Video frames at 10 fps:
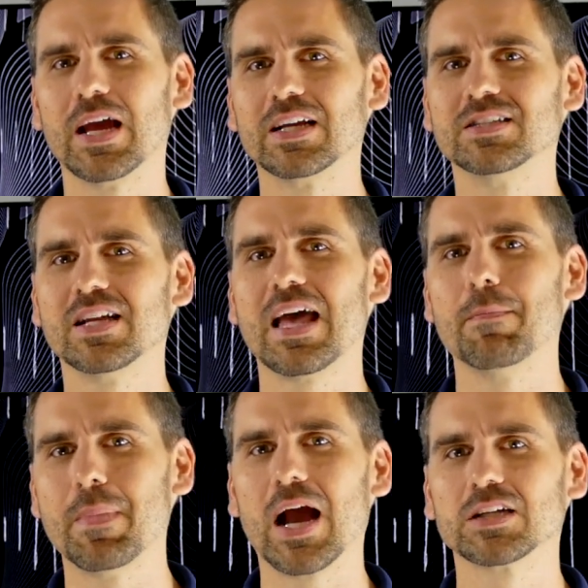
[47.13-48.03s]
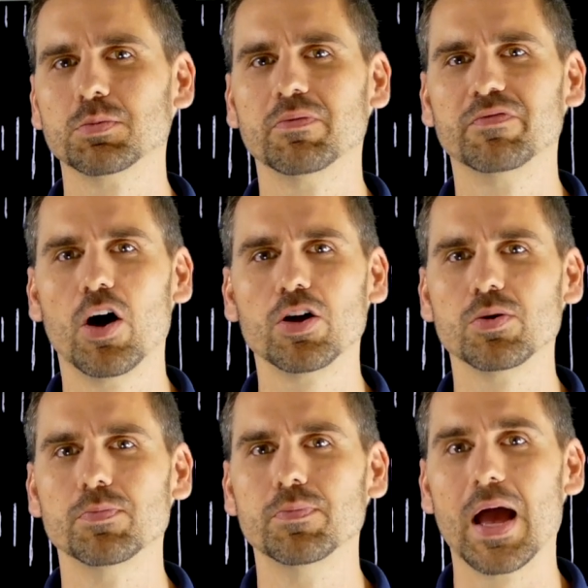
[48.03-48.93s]
I can set that maximum
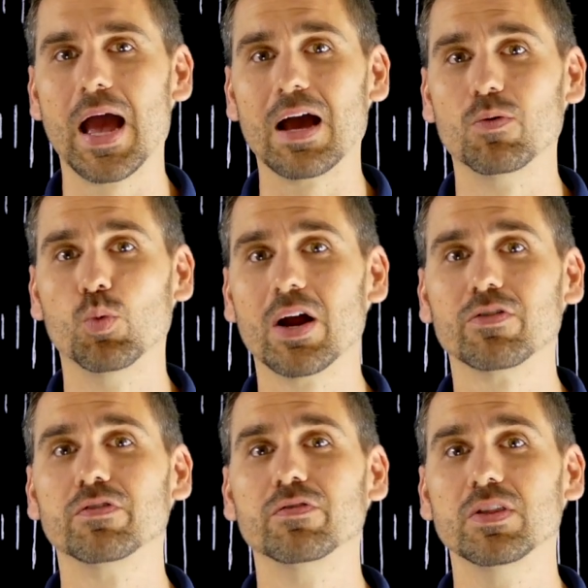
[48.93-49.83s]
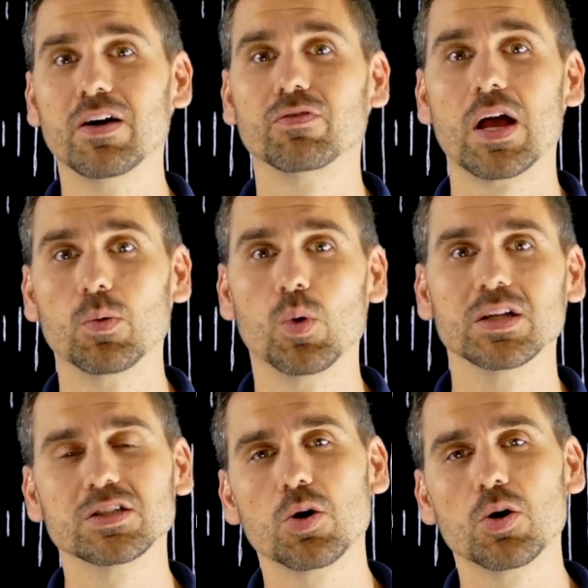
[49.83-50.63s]
volume at whatever level I want.